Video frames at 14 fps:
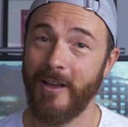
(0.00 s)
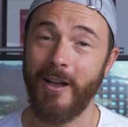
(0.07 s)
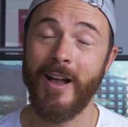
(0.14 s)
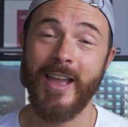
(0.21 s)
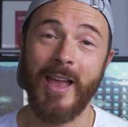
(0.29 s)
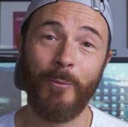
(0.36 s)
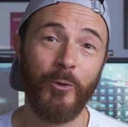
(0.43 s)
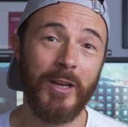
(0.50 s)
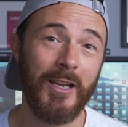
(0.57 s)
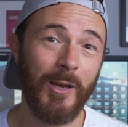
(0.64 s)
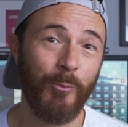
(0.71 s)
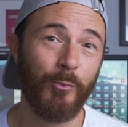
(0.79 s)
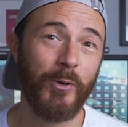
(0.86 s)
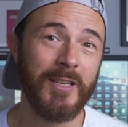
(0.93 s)
I am really
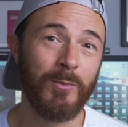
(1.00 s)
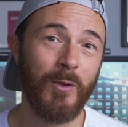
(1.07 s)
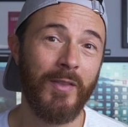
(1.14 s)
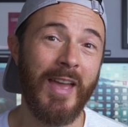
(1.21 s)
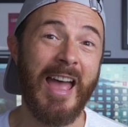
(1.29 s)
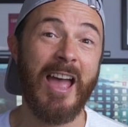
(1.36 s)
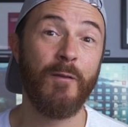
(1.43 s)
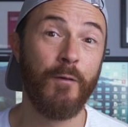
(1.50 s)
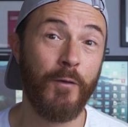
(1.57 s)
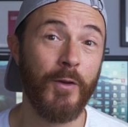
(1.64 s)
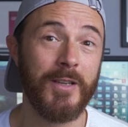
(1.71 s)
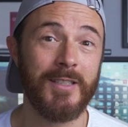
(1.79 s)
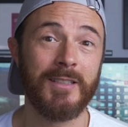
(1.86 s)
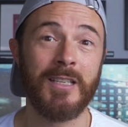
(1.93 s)
impressed with how
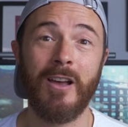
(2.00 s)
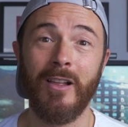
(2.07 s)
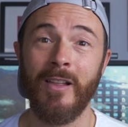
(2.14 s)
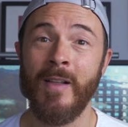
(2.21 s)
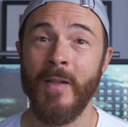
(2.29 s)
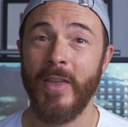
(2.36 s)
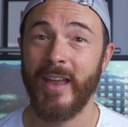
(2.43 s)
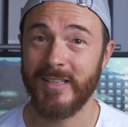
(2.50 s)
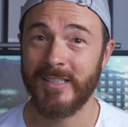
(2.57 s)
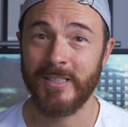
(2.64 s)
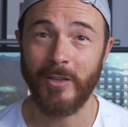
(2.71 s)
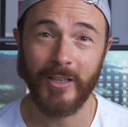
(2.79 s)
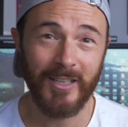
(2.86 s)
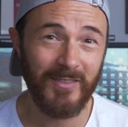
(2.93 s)
versatile and
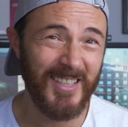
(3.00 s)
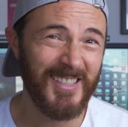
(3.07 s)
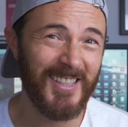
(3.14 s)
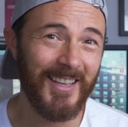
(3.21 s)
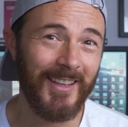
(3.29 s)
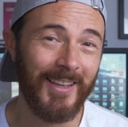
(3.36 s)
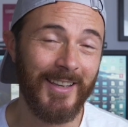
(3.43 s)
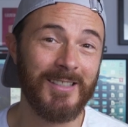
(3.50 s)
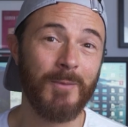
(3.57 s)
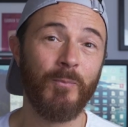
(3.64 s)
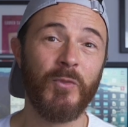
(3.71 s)
solid this thing is,